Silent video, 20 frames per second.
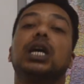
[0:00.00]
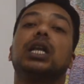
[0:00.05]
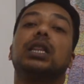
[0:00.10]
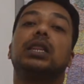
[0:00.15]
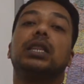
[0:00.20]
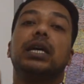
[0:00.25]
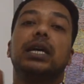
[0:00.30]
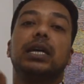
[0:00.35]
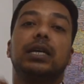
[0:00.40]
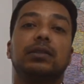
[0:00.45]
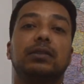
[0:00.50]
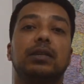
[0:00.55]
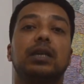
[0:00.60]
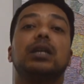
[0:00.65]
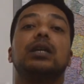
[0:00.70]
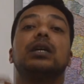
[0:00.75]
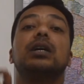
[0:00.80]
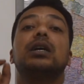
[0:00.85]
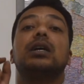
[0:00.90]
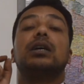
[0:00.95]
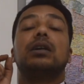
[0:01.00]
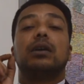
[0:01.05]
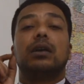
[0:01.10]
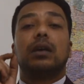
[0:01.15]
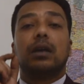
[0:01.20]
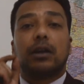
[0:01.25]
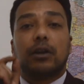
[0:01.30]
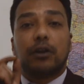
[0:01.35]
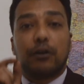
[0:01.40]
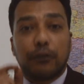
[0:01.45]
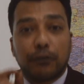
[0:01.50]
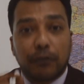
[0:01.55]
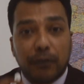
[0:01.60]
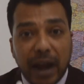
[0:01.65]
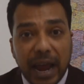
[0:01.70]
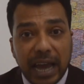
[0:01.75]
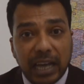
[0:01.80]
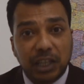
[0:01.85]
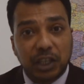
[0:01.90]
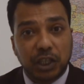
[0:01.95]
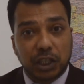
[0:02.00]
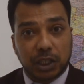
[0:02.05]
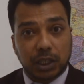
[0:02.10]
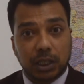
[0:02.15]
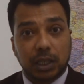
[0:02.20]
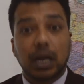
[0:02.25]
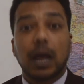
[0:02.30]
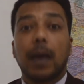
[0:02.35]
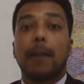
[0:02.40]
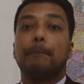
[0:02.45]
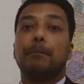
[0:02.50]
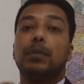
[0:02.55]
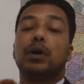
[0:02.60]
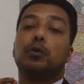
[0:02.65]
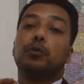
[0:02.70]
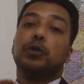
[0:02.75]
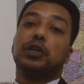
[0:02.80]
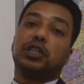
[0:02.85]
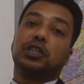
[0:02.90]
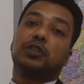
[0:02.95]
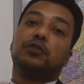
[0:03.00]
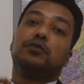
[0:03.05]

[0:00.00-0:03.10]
there is a refraction but which is